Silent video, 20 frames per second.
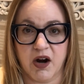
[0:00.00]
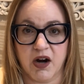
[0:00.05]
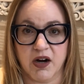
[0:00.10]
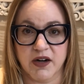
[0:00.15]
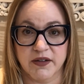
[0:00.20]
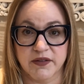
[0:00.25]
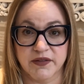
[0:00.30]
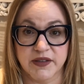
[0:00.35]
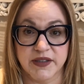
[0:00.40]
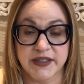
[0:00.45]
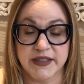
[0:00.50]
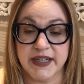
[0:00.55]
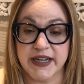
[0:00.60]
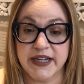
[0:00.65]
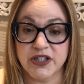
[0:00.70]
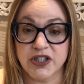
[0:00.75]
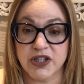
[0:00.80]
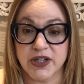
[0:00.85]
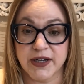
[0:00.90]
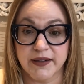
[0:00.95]
our
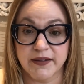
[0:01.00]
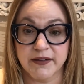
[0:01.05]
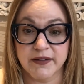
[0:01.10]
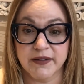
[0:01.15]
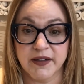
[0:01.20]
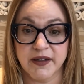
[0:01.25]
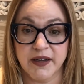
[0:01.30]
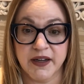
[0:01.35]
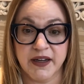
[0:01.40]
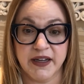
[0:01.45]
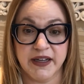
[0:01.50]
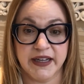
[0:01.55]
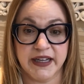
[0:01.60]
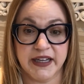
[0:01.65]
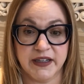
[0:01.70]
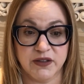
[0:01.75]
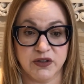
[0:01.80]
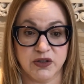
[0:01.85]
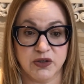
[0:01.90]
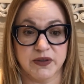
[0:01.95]
staging
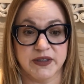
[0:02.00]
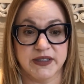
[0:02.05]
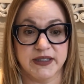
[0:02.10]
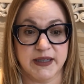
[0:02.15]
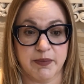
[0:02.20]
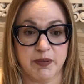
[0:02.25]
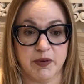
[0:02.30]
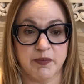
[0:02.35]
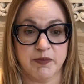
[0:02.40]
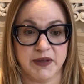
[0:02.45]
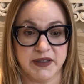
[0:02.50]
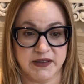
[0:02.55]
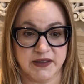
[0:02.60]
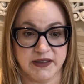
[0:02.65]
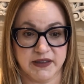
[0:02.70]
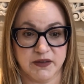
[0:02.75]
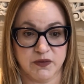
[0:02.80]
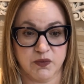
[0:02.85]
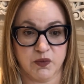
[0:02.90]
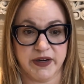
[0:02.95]
into a separate
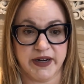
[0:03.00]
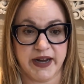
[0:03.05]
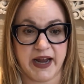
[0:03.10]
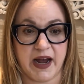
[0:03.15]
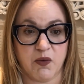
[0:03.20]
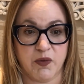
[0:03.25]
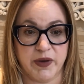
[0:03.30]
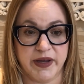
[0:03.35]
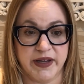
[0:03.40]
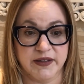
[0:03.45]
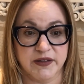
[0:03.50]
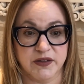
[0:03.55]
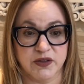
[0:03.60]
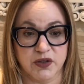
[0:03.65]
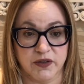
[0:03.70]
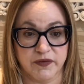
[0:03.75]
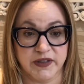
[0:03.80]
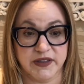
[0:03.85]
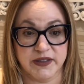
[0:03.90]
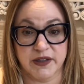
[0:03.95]
business where now we can
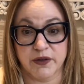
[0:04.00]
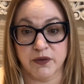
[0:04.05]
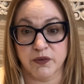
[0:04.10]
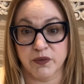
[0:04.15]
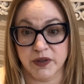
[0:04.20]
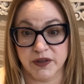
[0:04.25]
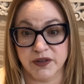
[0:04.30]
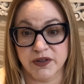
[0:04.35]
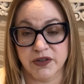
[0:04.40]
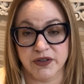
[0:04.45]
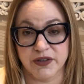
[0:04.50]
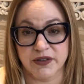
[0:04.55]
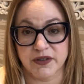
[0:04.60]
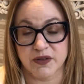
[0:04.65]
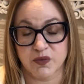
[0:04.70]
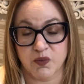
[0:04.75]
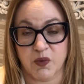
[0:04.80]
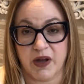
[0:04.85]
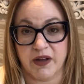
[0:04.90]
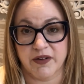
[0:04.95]
service other realtors
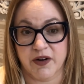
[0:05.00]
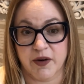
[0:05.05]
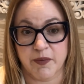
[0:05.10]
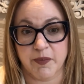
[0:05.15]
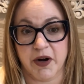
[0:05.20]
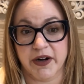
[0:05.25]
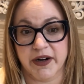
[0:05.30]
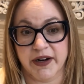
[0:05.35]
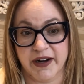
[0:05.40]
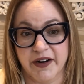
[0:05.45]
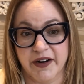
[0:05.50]
as well in our market